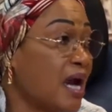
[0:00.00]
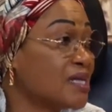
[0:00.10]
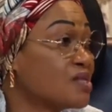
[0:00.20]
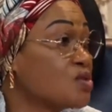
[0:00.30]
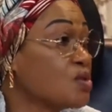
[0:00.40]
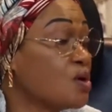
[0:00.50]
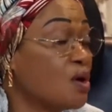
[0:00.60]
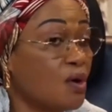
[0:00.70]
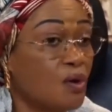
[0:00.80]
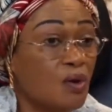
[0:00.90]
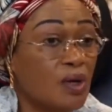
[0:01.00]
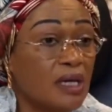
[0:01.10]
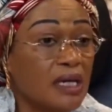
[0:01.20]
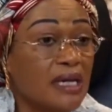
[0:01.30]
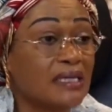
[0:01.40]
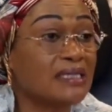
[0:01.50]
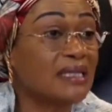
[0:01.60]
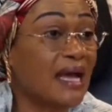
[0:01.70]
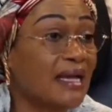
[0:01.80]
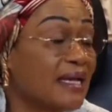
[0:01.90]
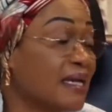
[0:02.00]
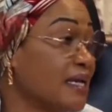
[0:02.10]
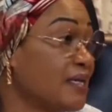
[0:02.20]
has to go is like,